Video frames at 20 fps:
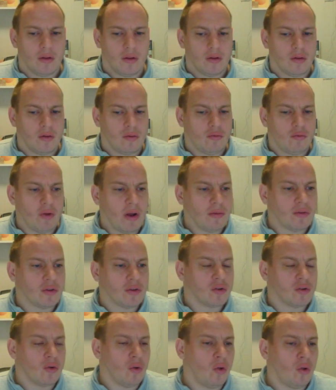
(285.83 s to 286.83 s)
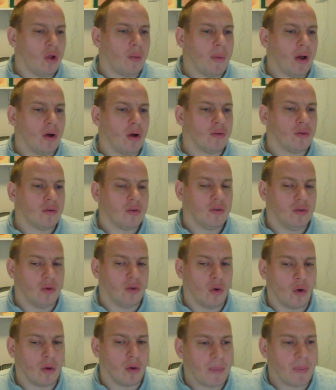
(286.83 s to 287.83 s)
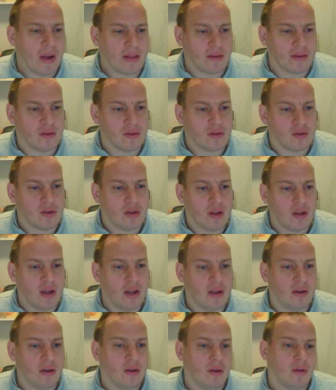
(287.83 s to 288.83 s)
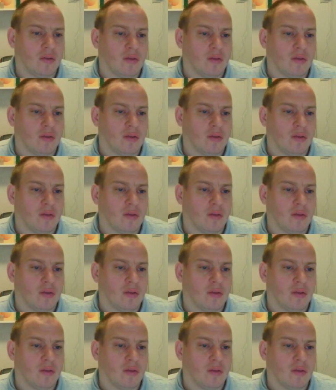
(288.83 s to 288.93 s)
Drafts is all about knowing patterns and